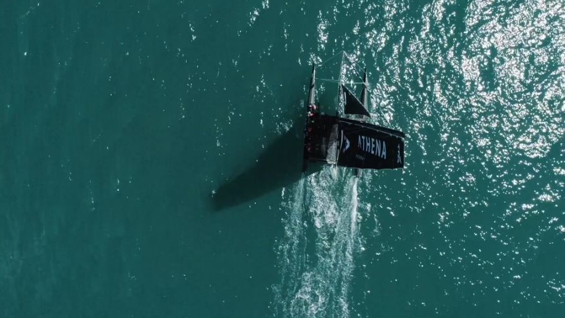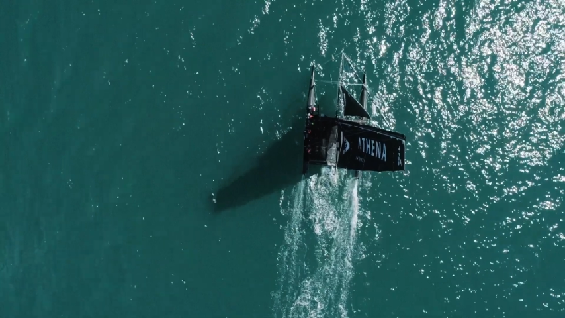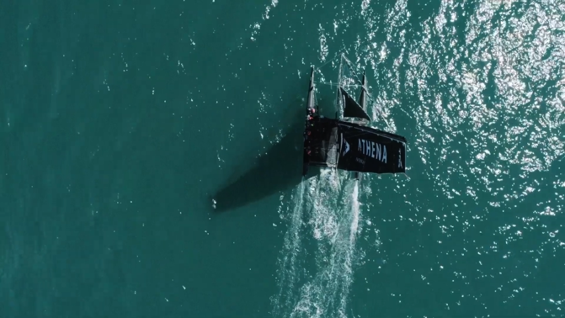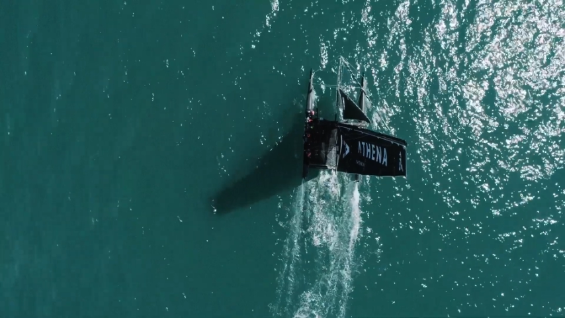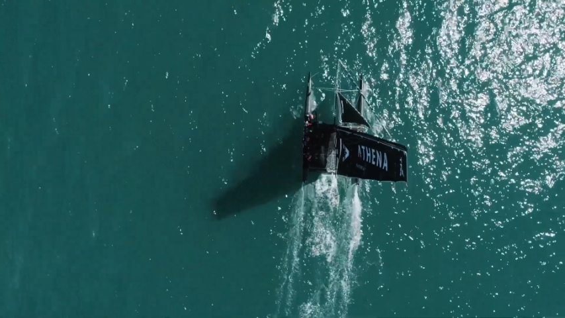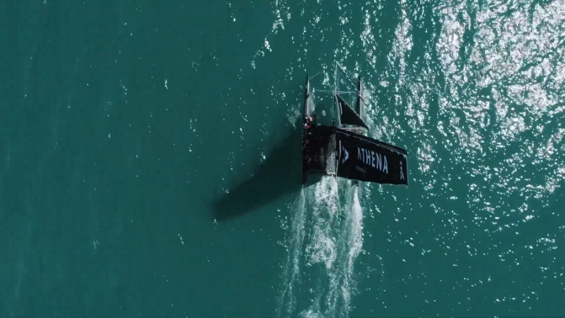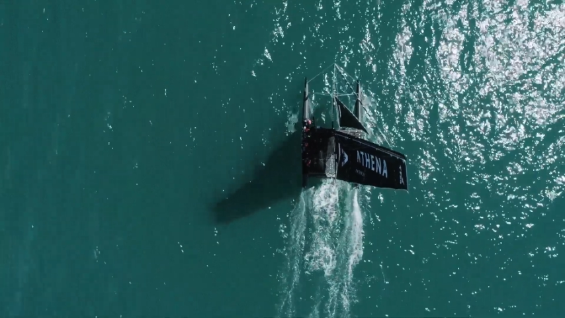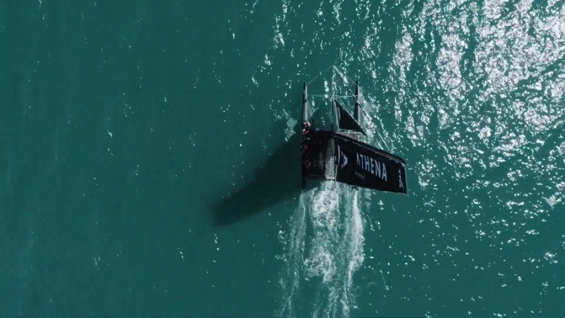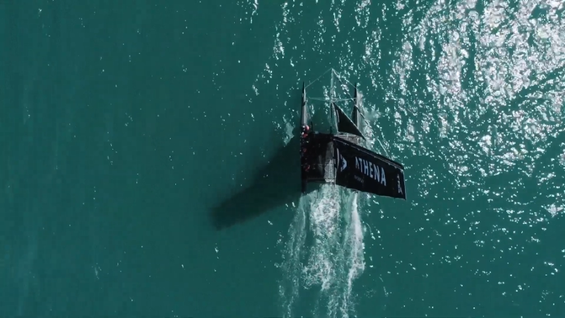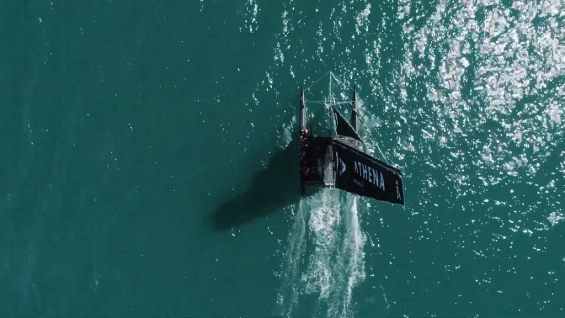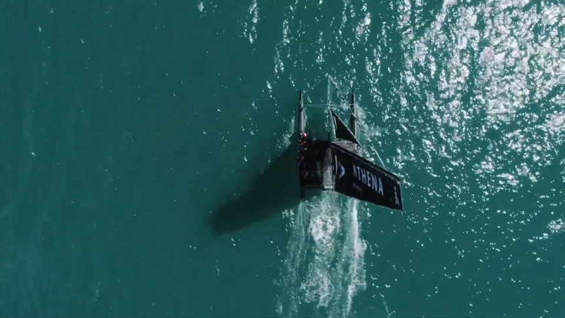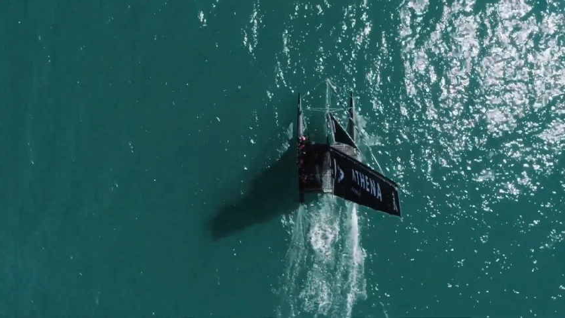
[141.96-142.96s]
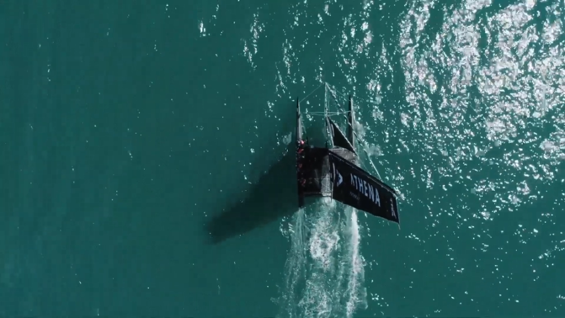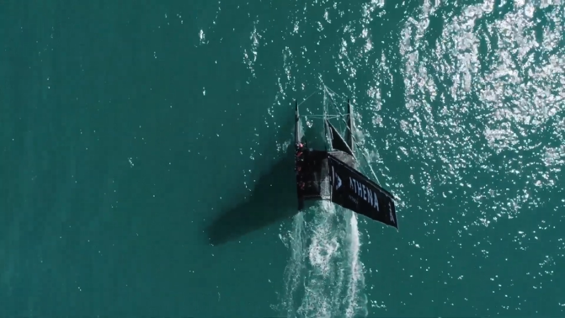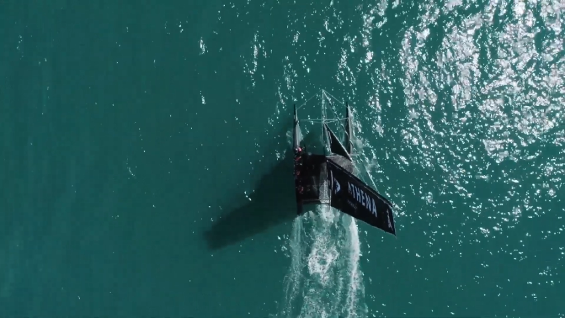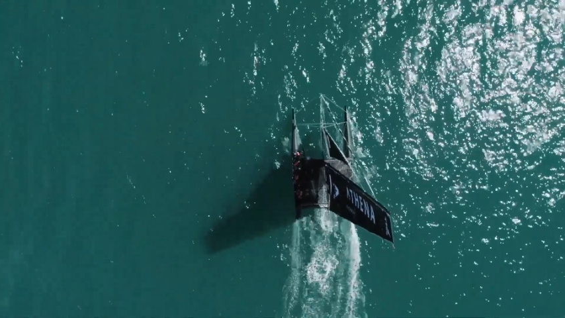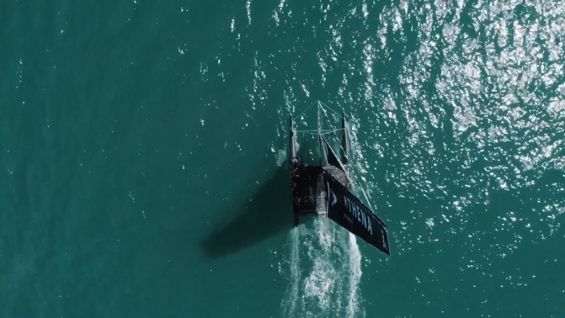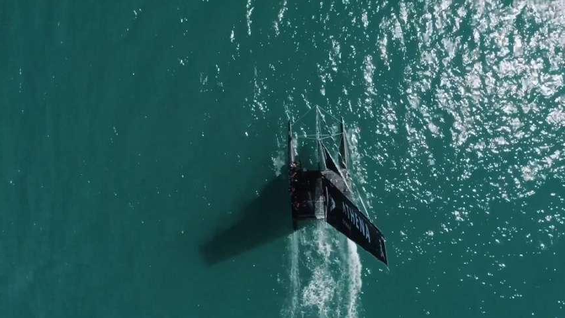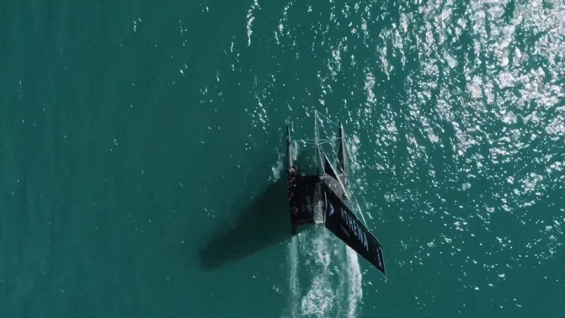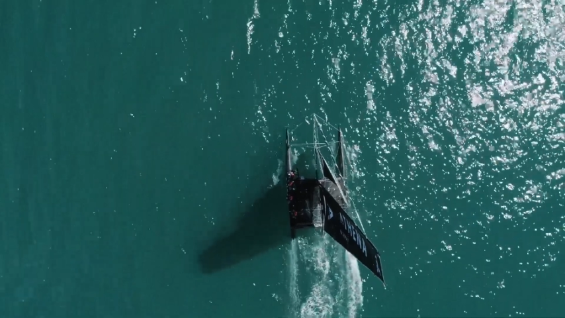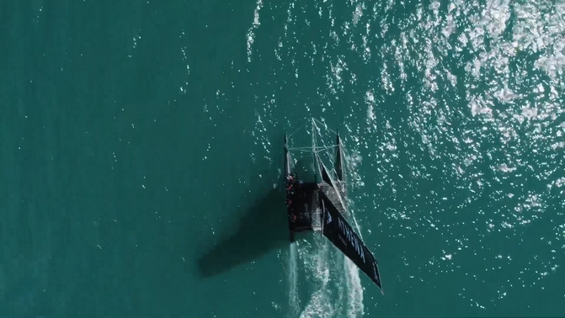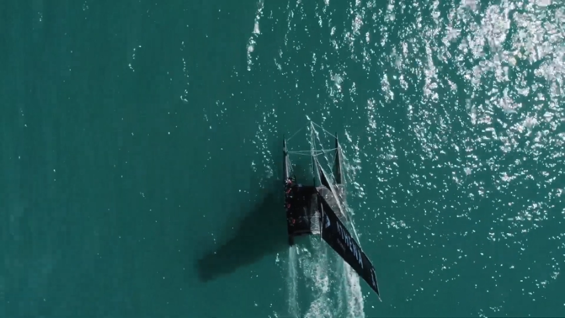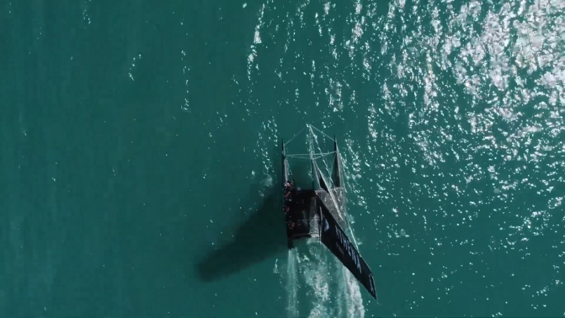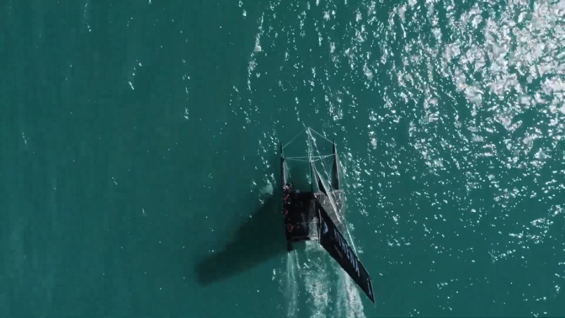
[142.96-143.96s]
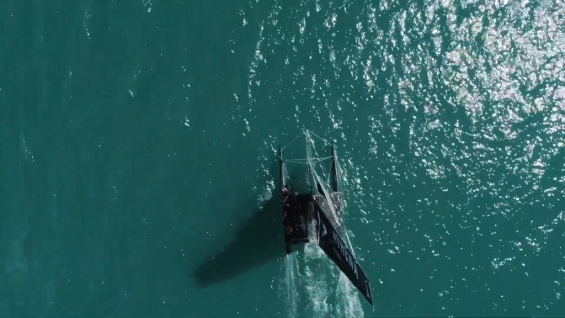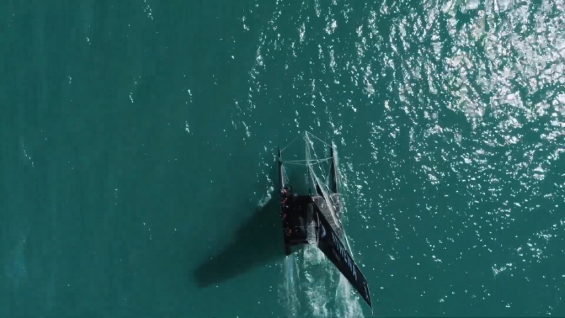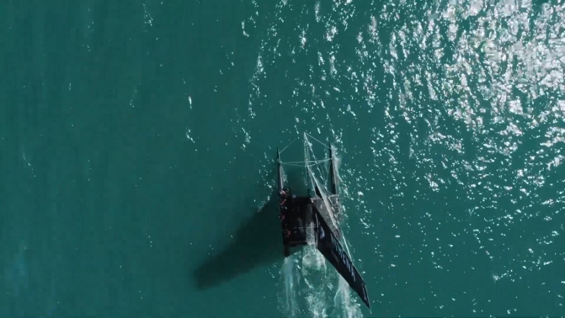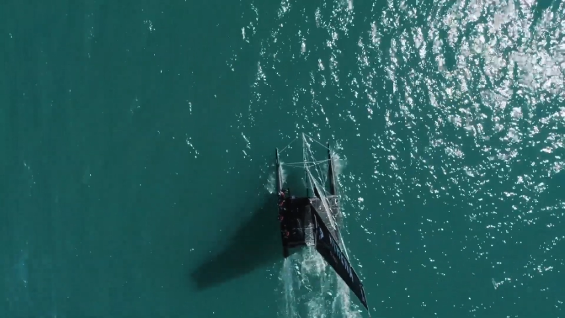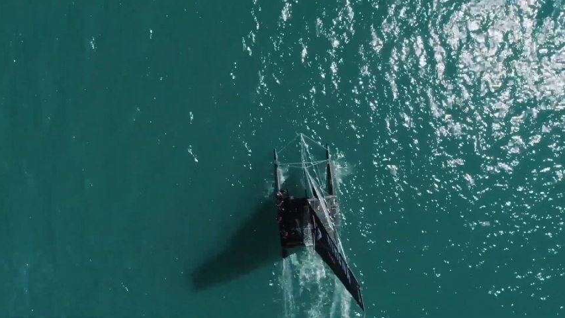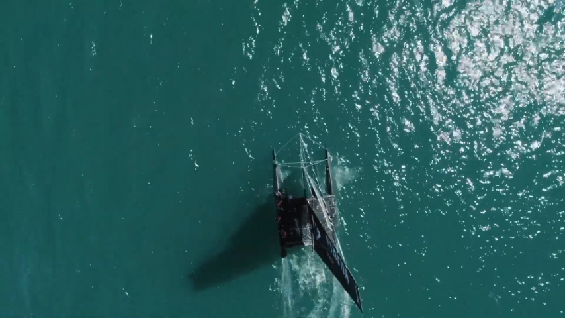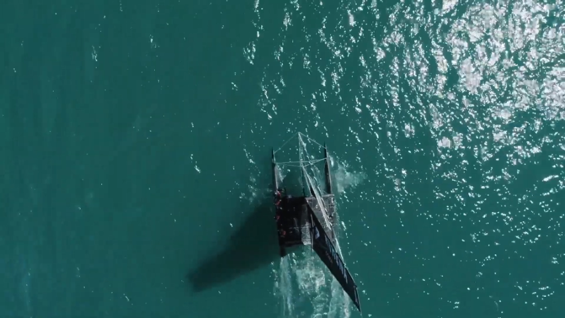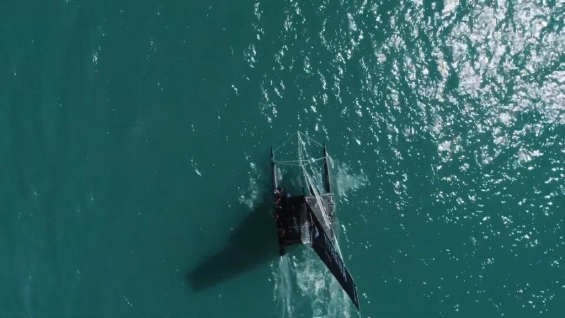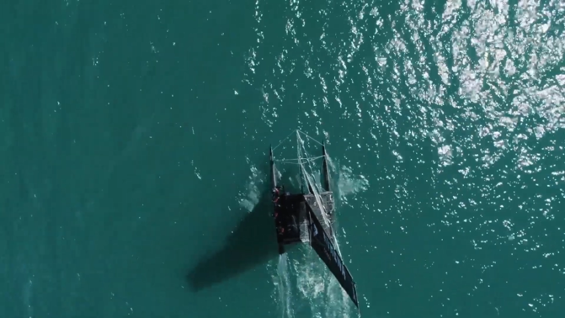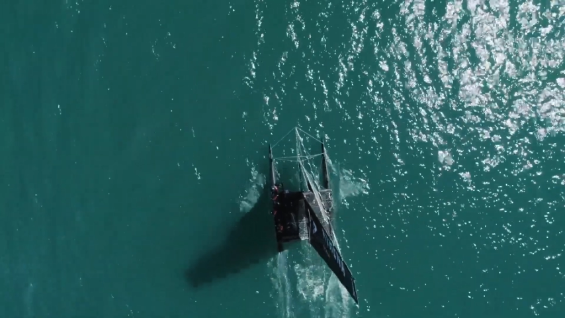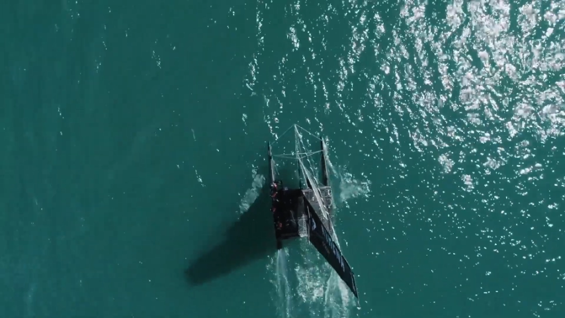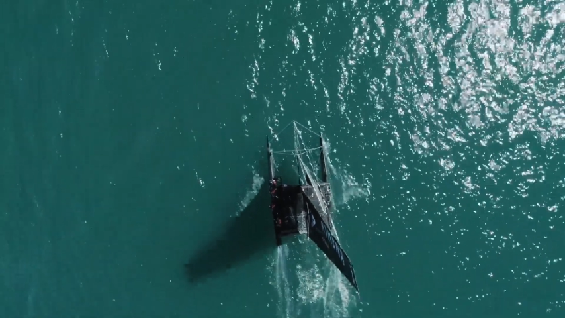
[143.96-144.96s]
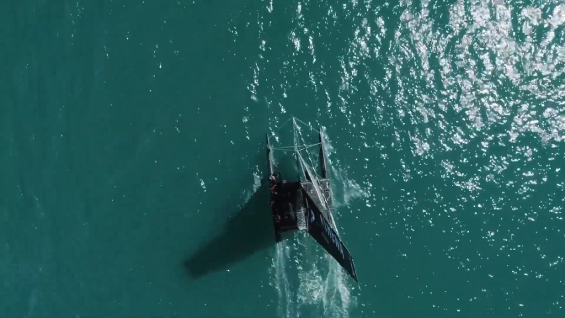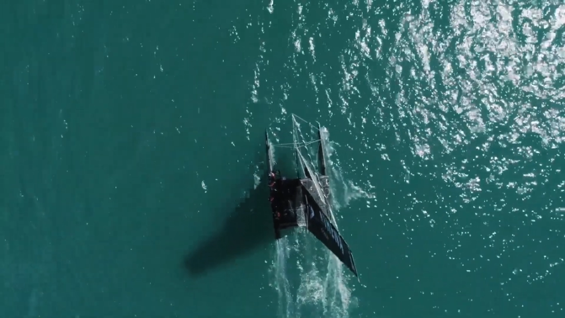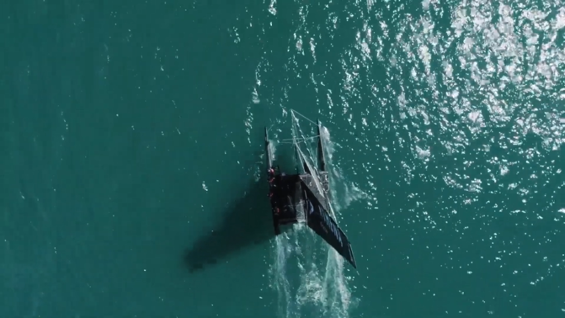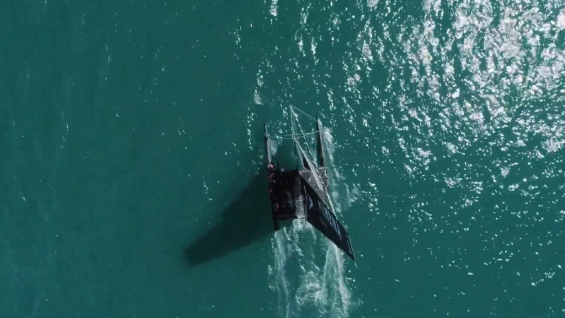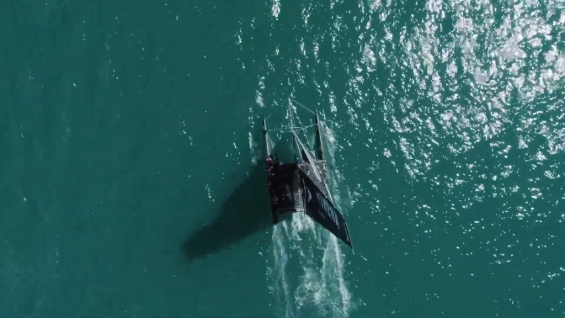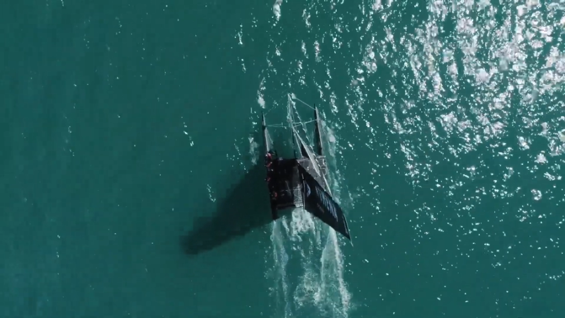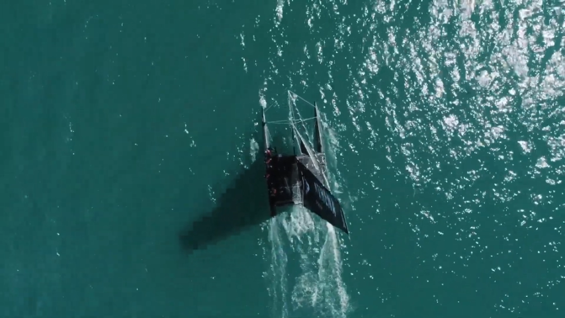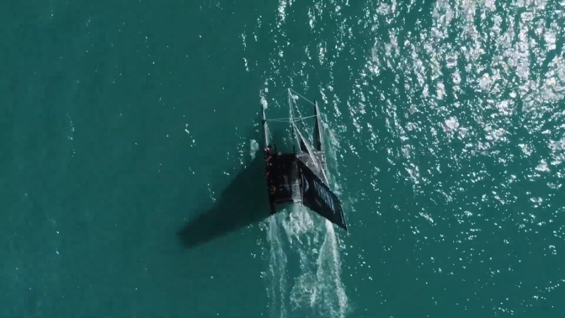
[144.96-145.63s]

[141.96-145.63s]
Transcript: (no speaker visible)